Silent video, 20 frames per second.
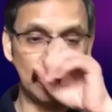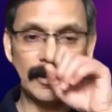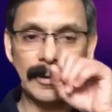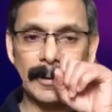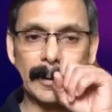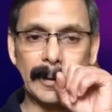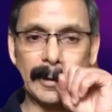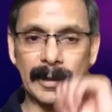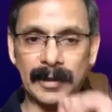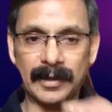
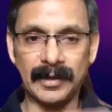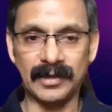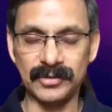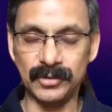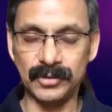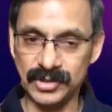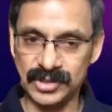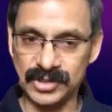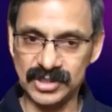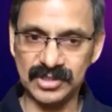
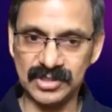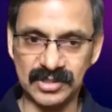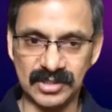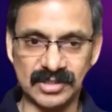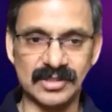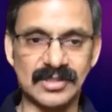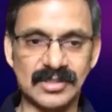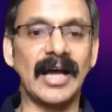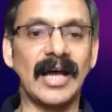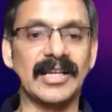those
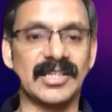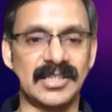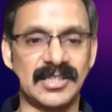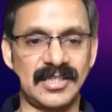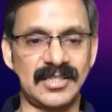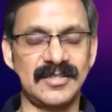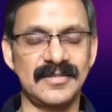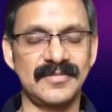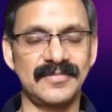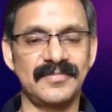
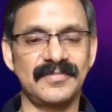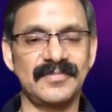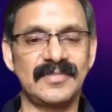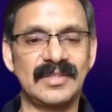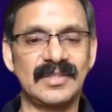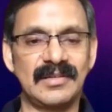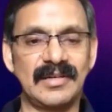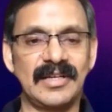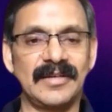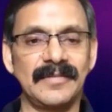tasks,
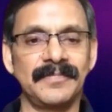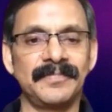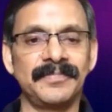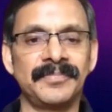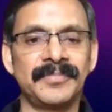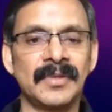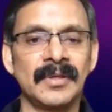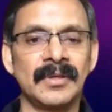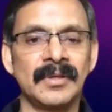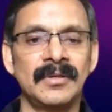right?
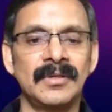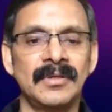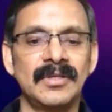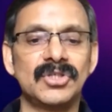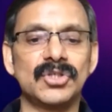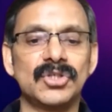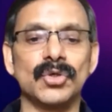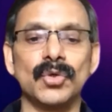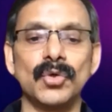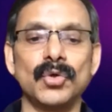
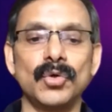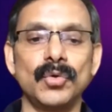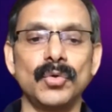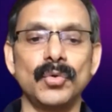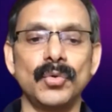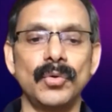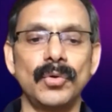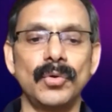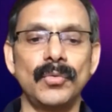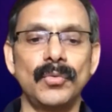So
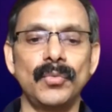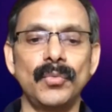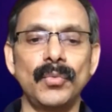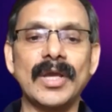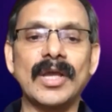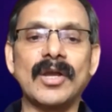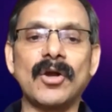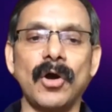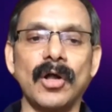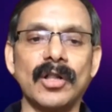
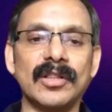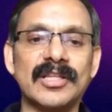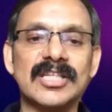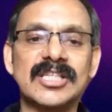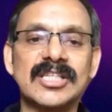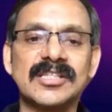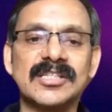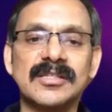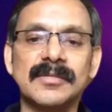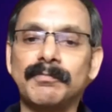we call
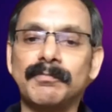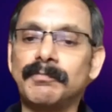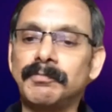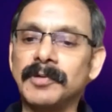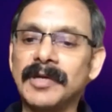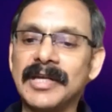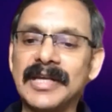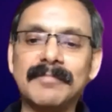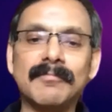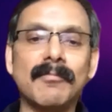this
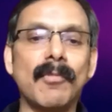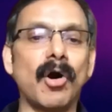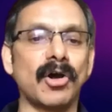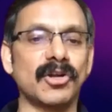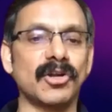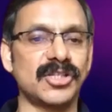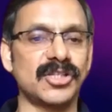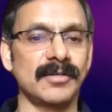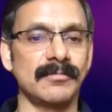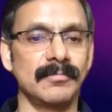
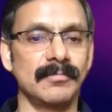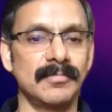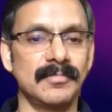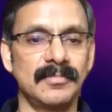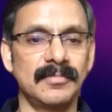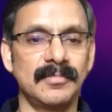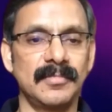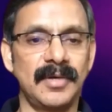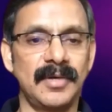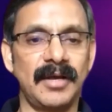pre-mortem.
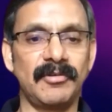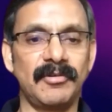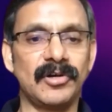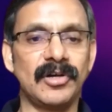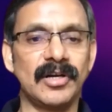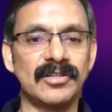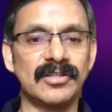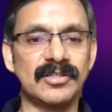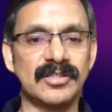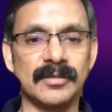Have you
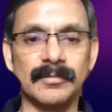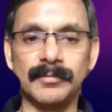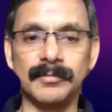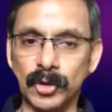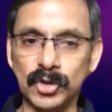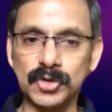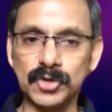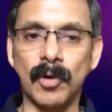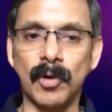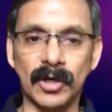heard of the term
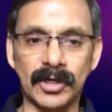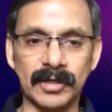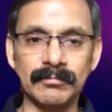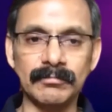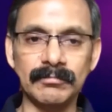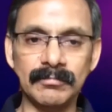post-mortem?